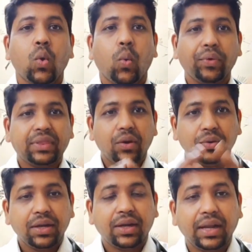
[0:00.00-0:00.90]

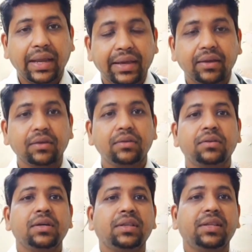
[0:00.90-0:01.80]
Without that layer,
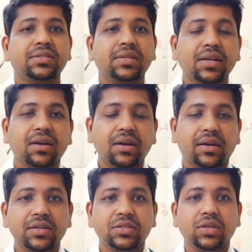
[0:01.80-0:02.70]
the cell
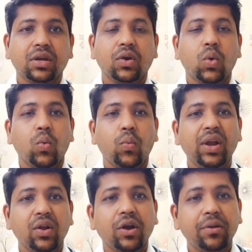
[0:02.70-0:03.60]
contents will
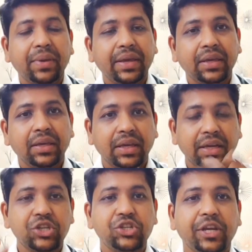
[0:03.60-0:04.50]
not be
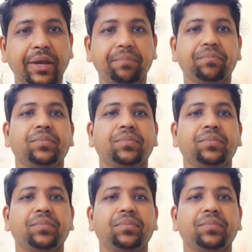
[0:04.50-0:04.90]
in a shape.